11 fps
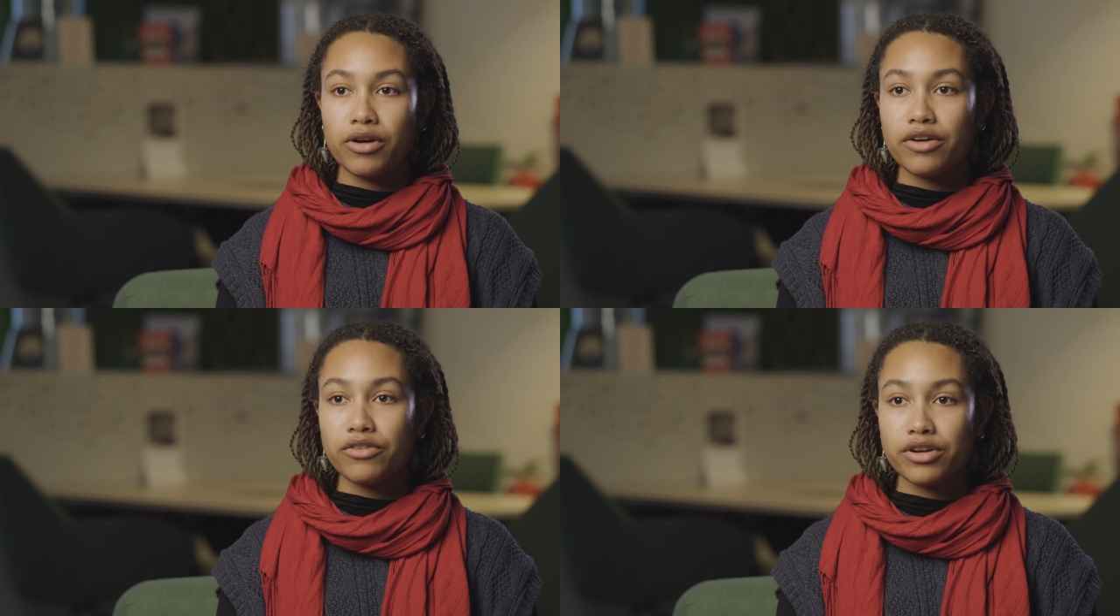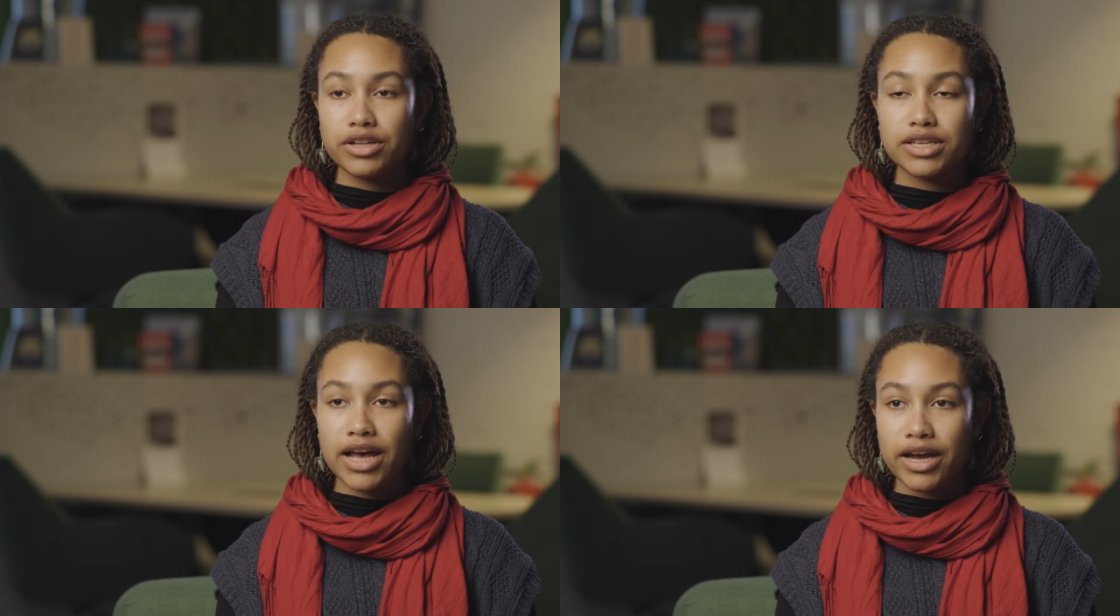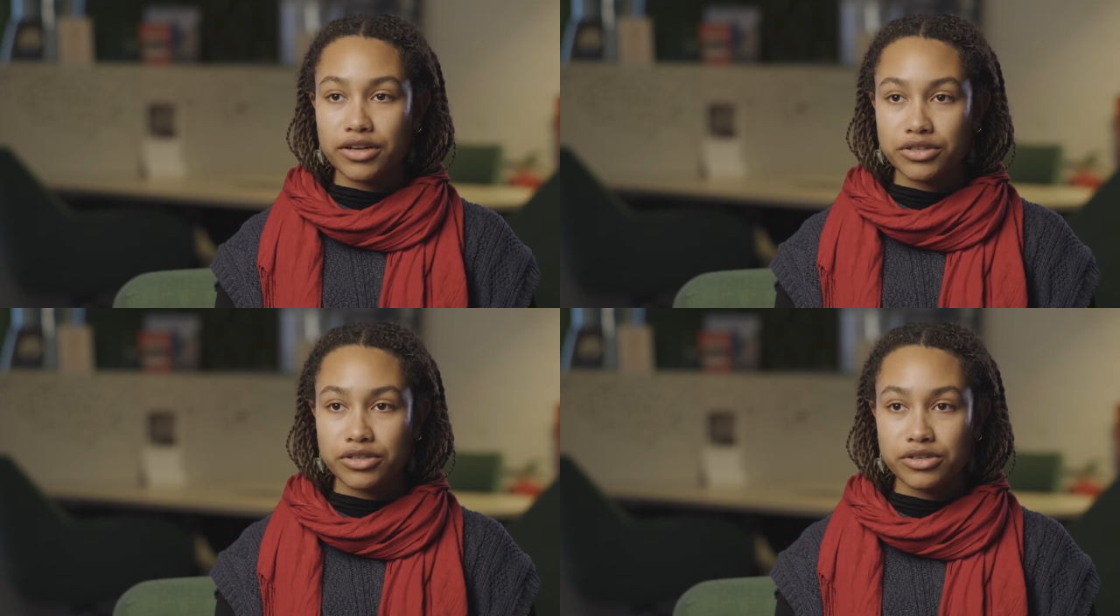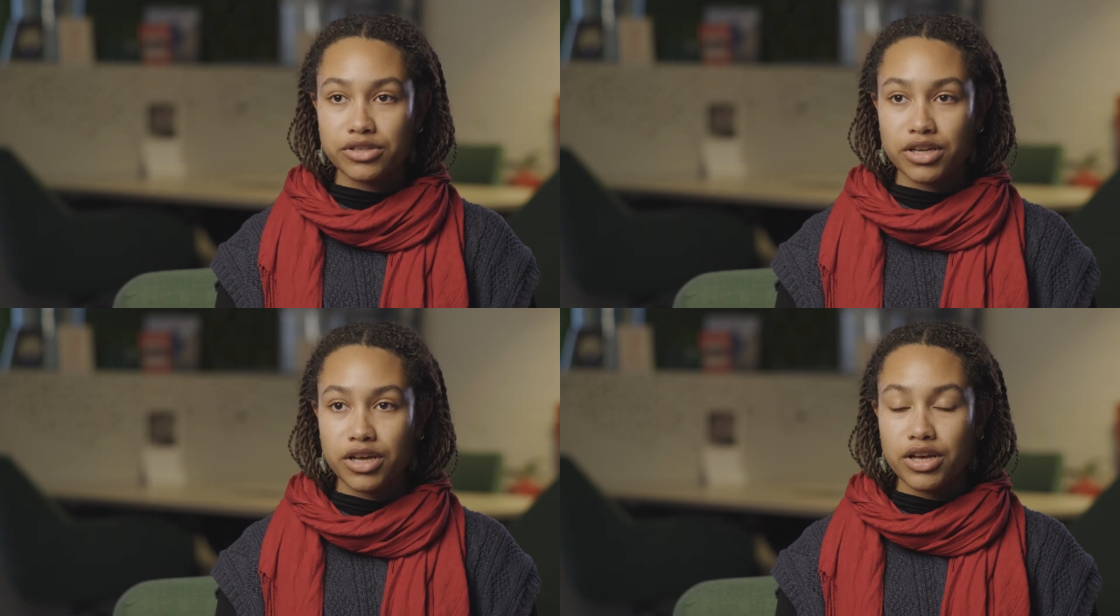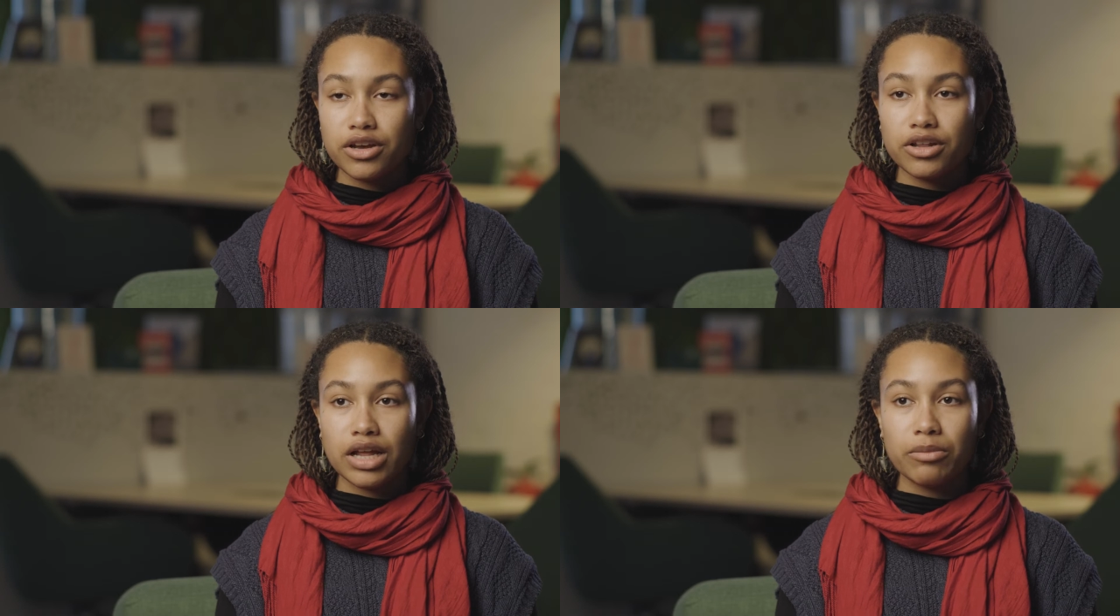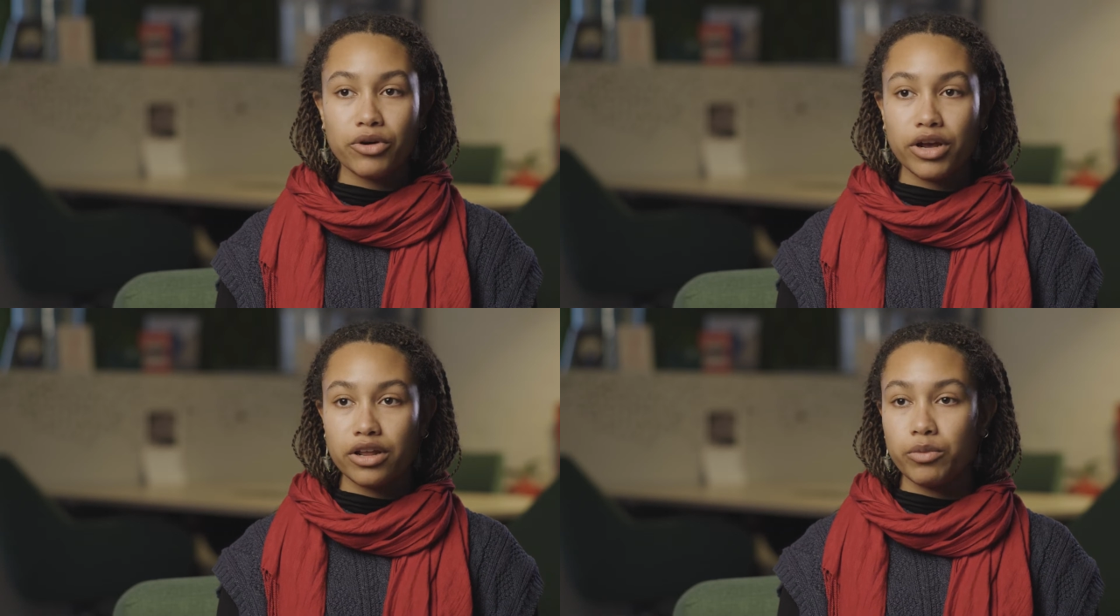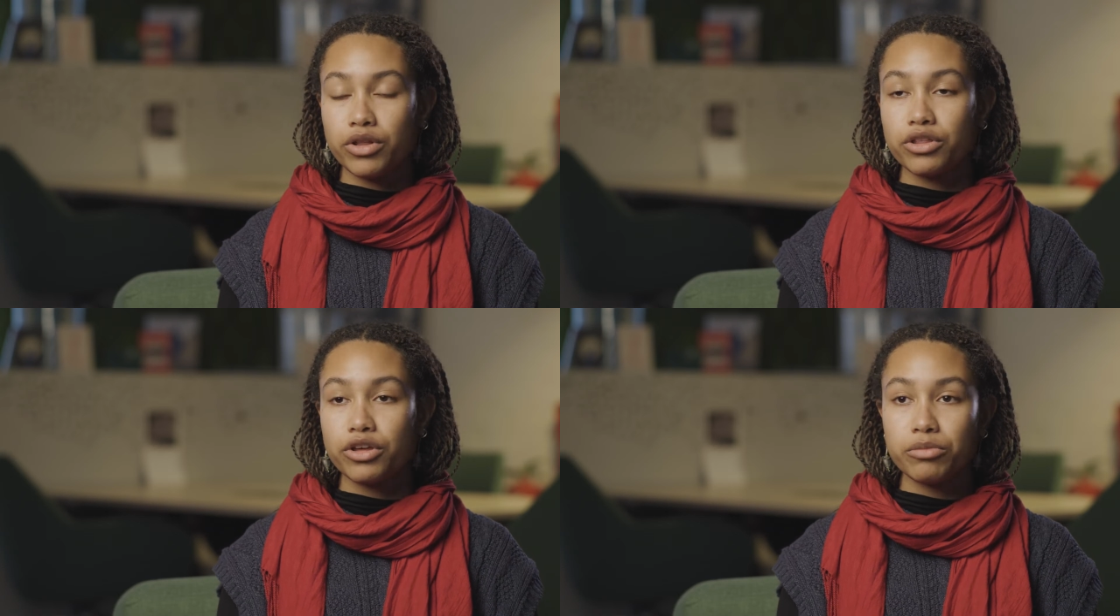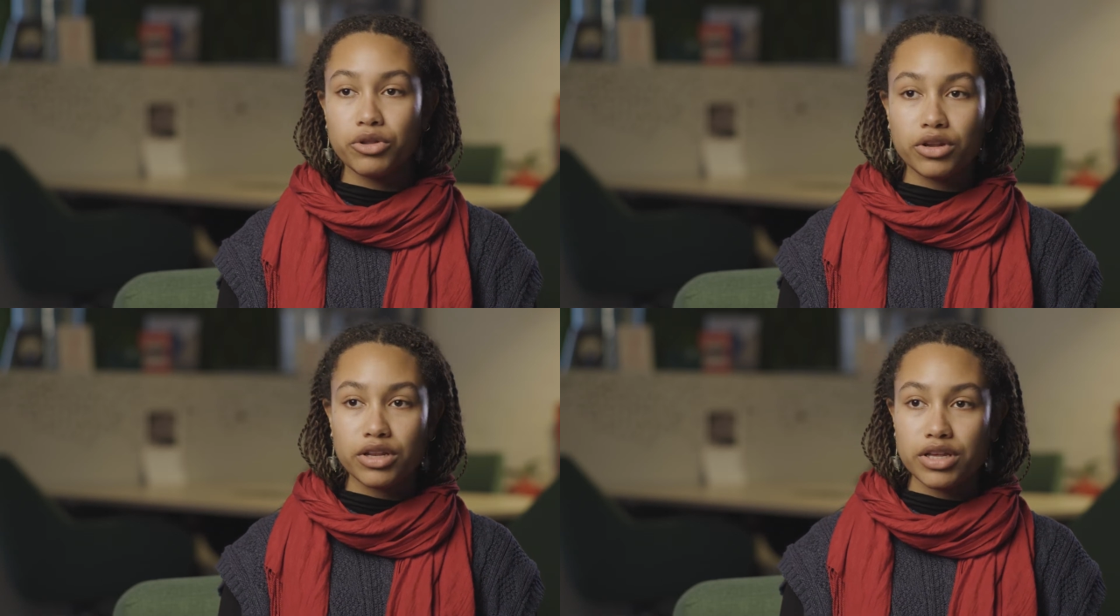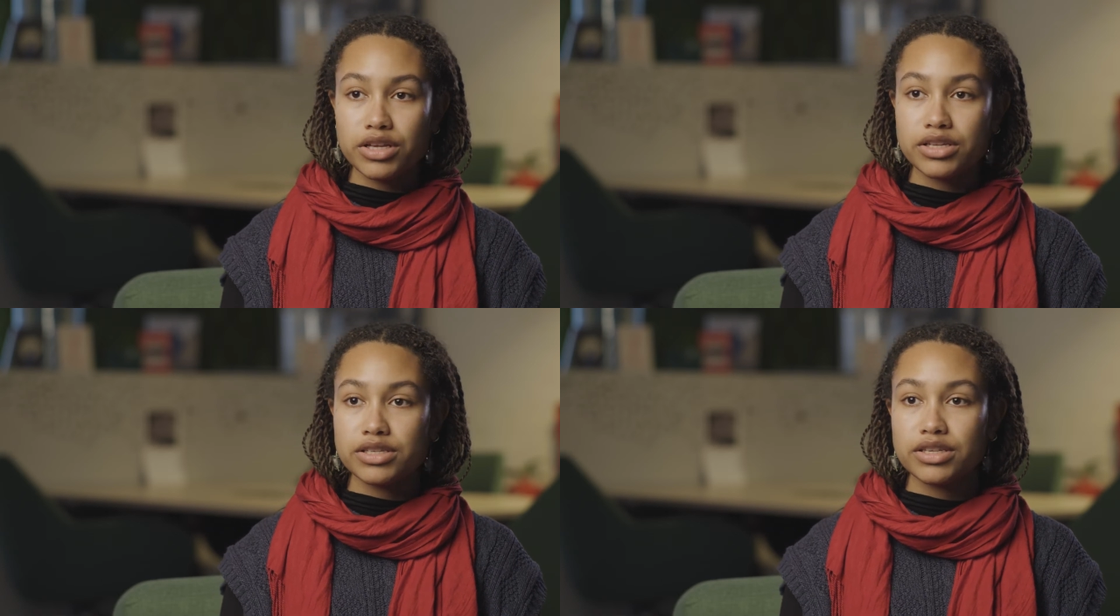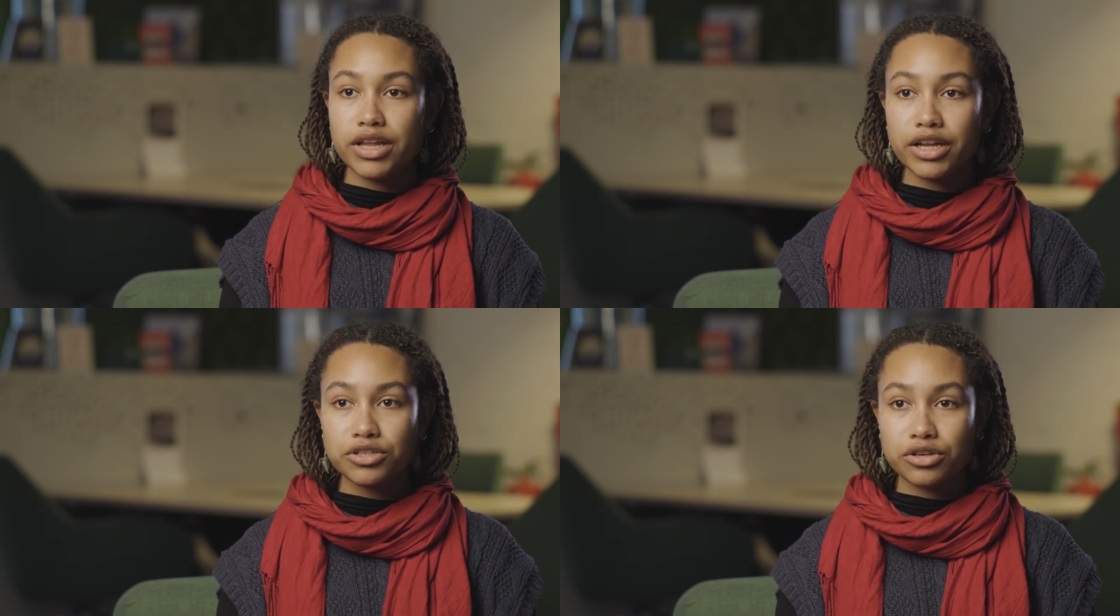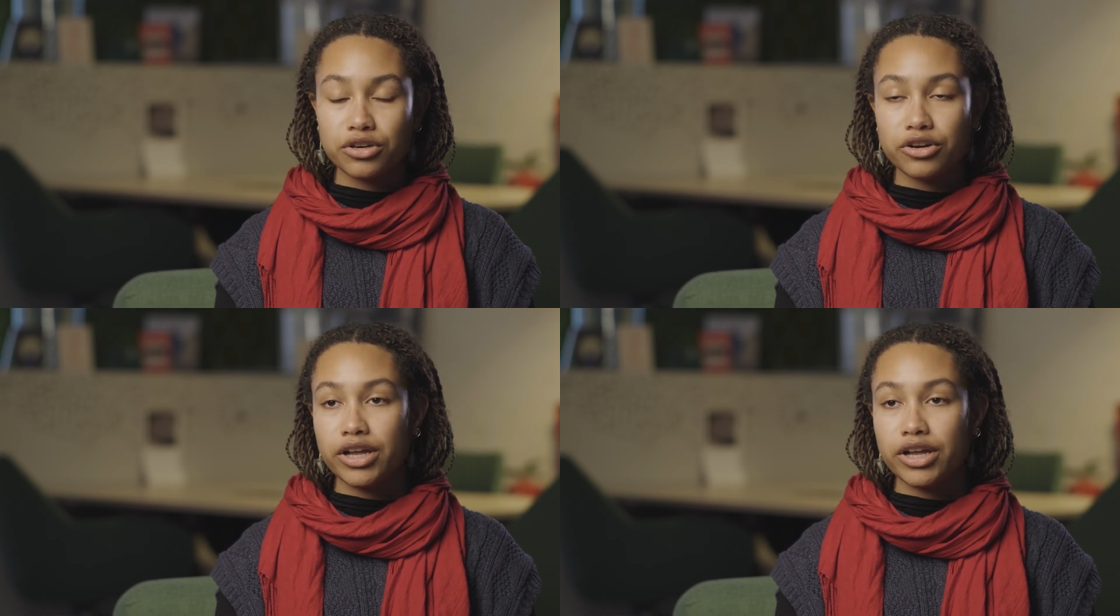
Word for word: governance actors collaborated with communities, nature,